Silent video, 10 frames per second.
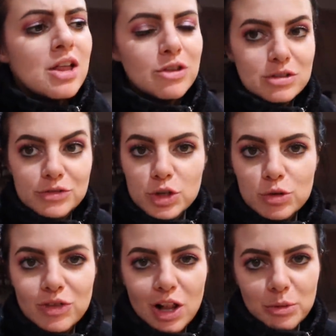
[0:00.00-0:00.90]
Those of you
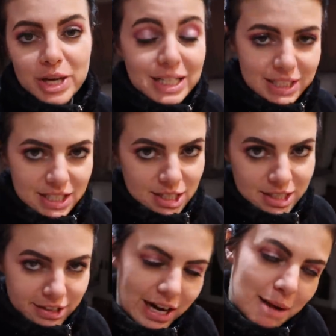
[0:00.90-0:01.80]
who follow me on
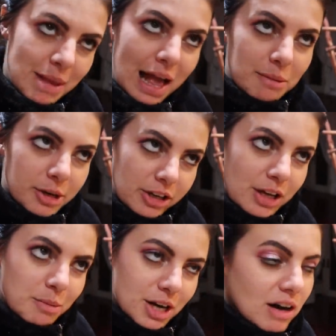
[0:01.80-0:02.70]
Instagram, at
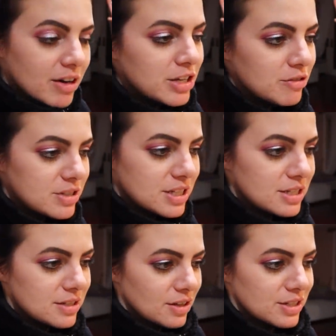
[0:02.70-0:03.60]
Marlene McCohen, you see
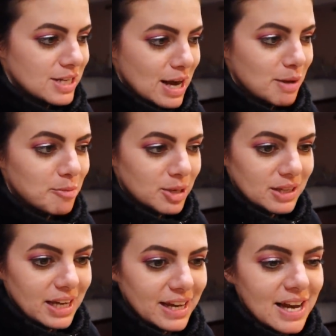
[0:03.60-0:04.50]
this all the time, but
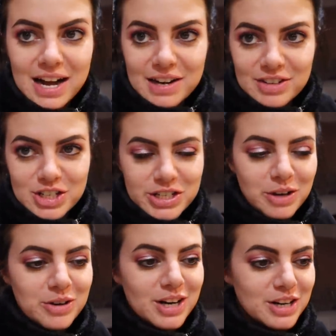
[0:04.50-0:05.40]
like, I never
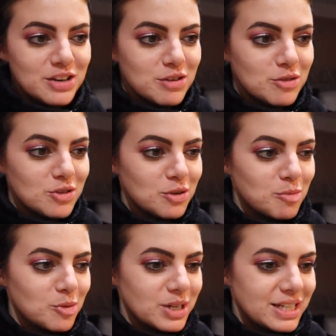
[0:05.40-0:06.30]
showed on
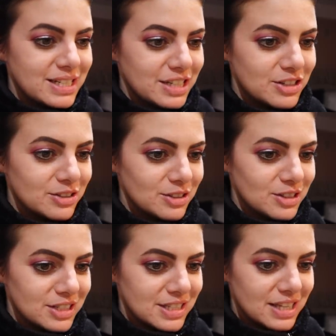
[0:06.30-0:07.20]
YouTube what a dinner
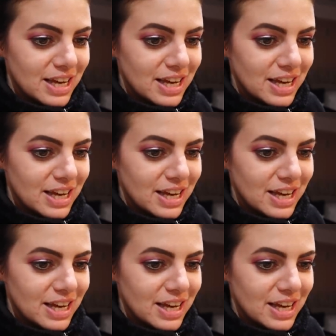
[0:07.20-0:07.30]
looks